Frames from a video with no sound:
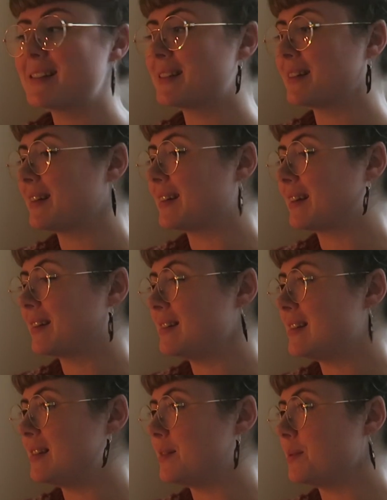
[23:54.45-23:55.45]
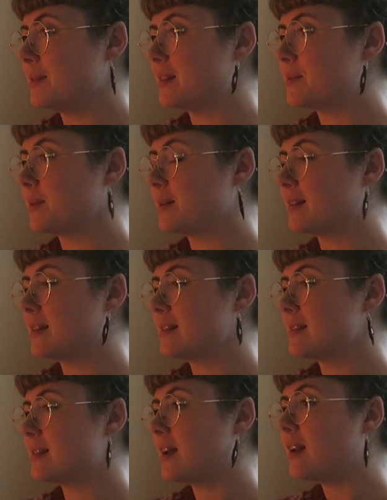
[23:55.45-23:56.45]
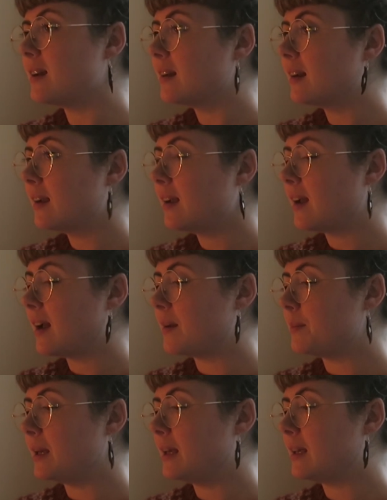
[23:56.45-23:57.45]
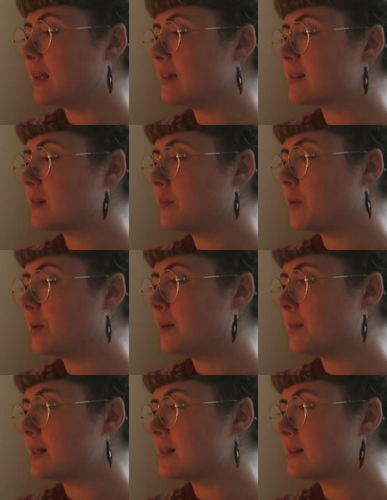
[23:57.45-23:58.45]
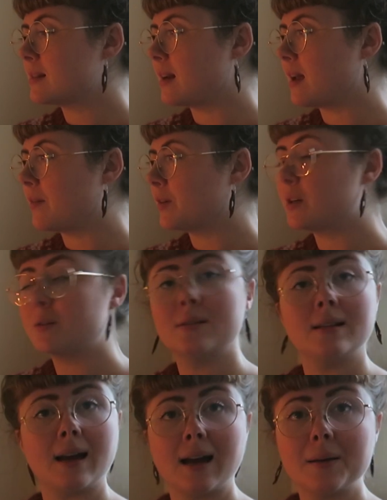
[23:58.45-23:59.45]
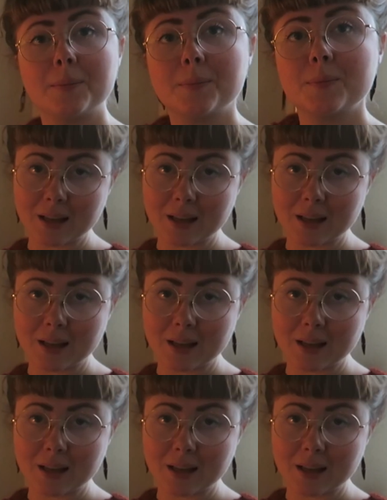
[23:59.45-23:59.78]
So I'm gonna continue with this one instead and making some ornaments and have a cozy time.